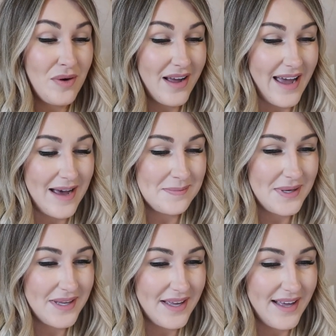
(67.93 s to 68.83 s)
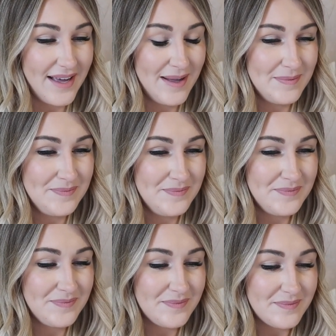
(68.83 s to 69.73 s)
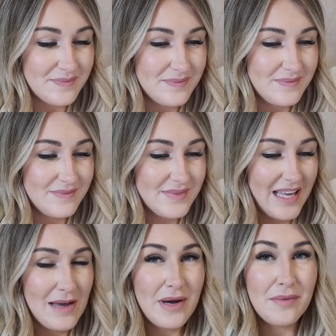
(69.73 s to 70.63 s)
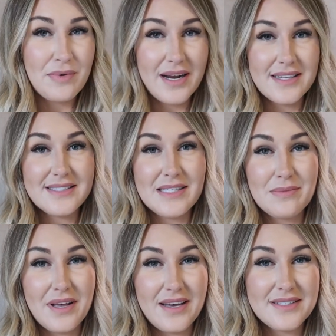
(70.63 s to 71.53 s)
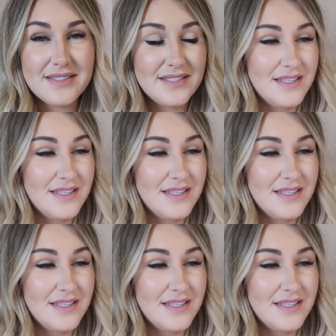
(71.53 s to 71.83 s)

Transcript: wrong app. Um, I'm on Pregnancy Plus